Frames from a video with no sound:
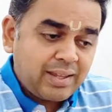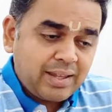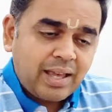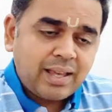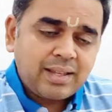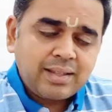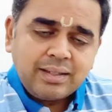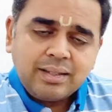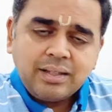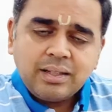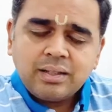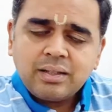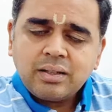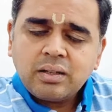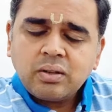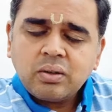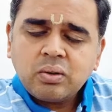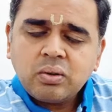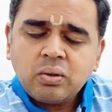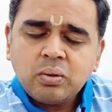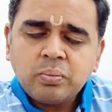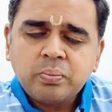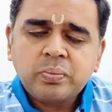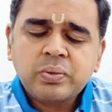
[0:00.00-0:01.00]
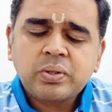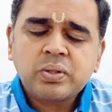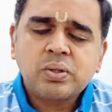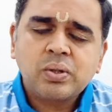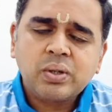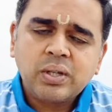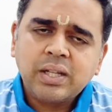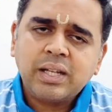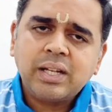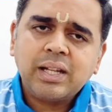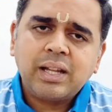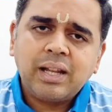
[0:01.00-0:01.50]
As the group
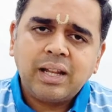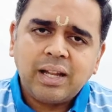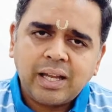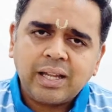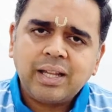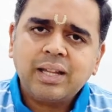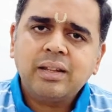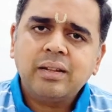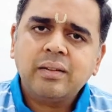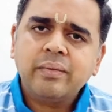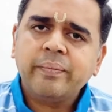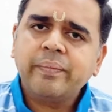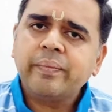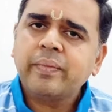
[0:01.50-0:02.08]
stood in a line,